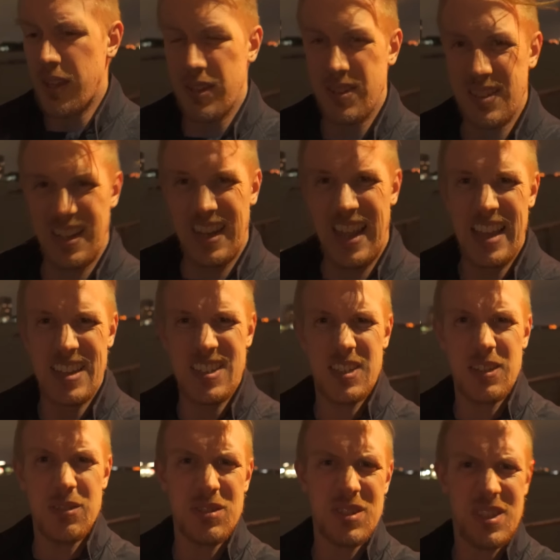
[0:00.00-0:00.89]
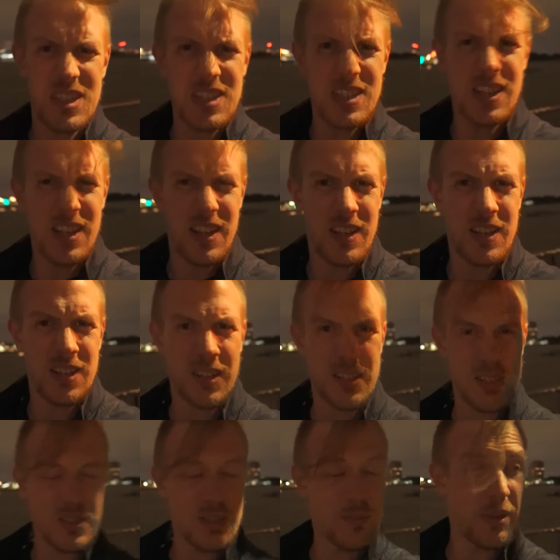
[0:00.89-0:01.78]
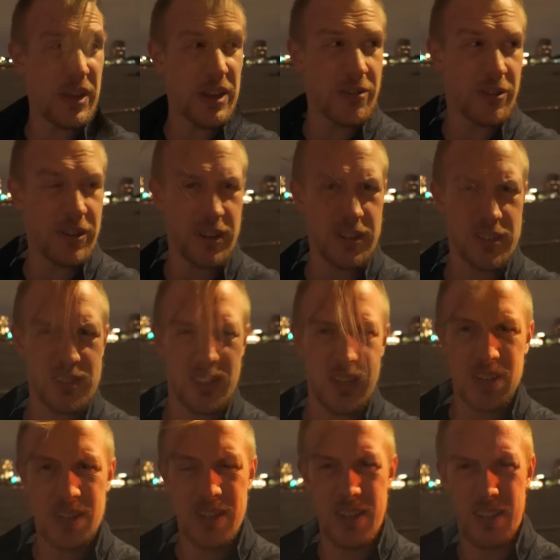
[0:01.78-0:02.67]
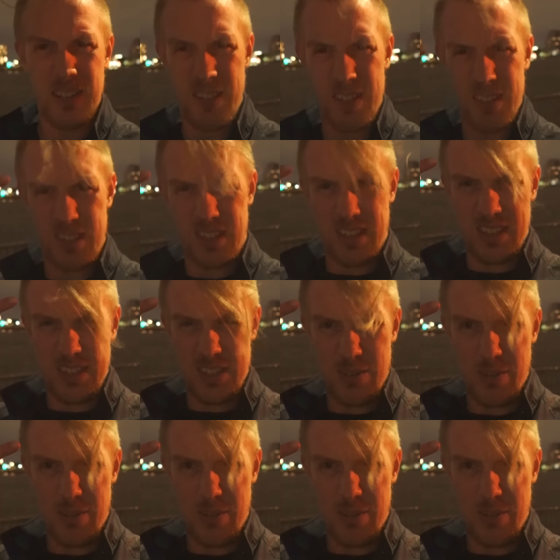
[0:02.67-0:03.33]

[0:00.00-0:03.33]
the less you see, the better it is, like this